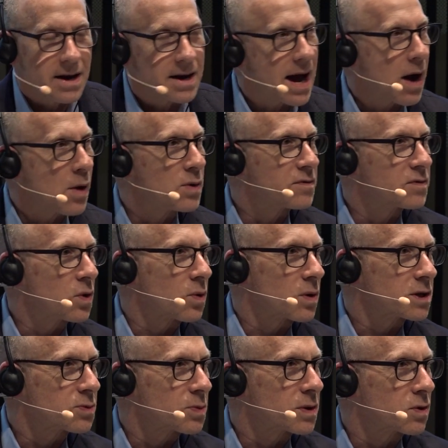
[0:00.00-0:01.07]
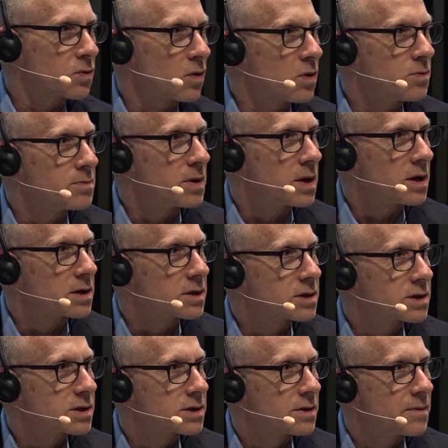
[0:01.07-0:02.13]
Now, of course, with
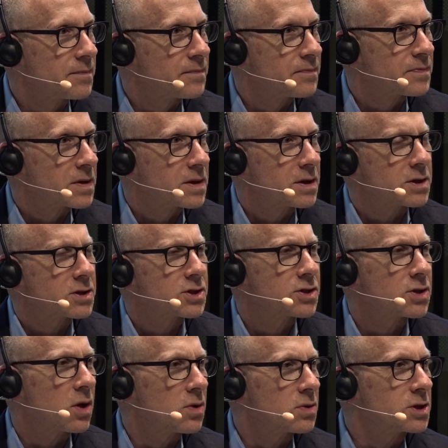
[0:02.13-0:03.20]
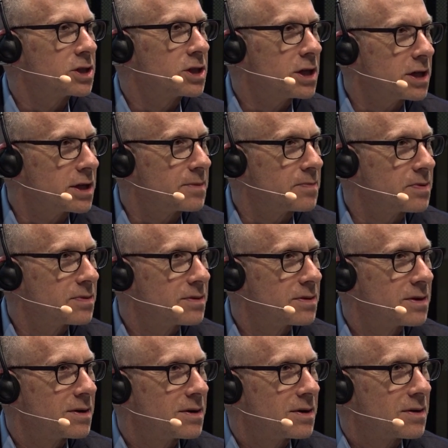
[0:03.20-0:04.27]
Chromebooks, they're so cheap,
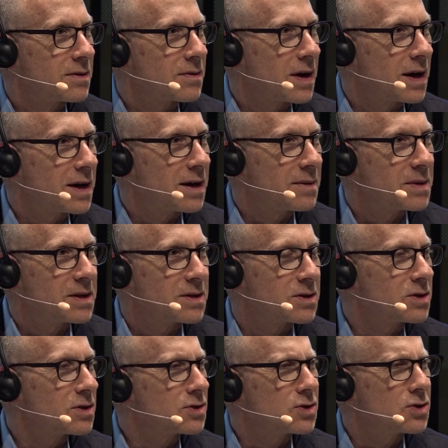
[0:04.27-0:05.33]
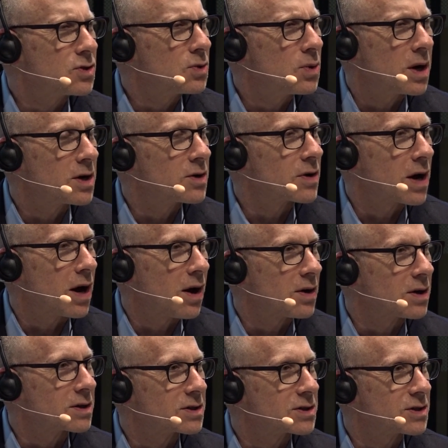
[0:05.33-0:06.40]
right? I mean, they're just
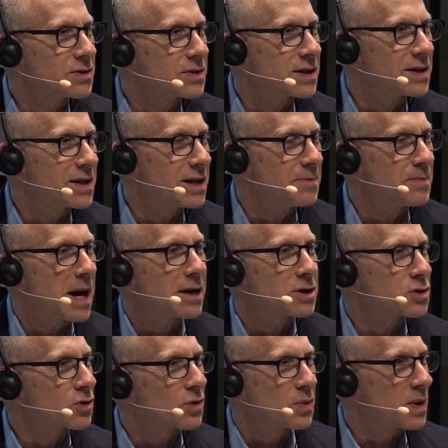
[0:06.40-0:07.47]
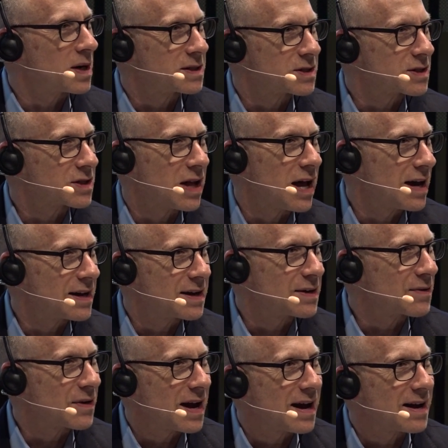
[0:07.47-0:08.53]
$200. You can keep extra ones lying
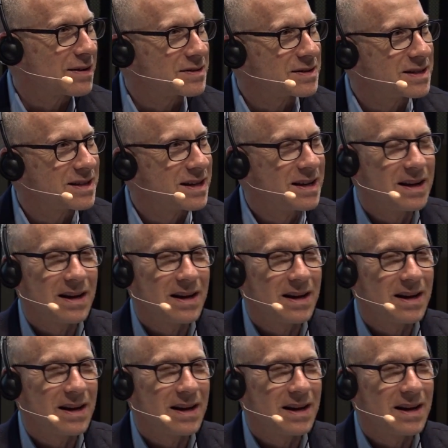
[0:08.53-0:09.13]
around.